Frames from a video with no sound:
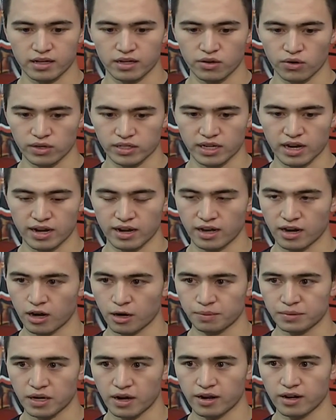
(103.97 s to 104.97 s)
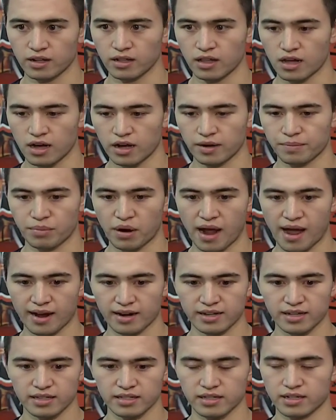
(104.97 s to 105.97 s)
Gord's kind of harped on it a lot in
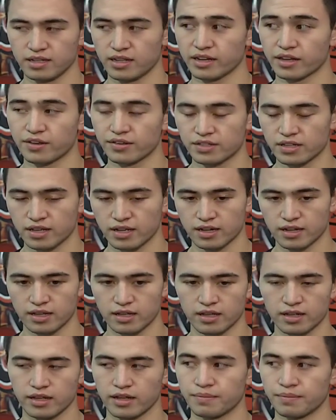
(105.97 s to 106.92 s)
practice, and like you said,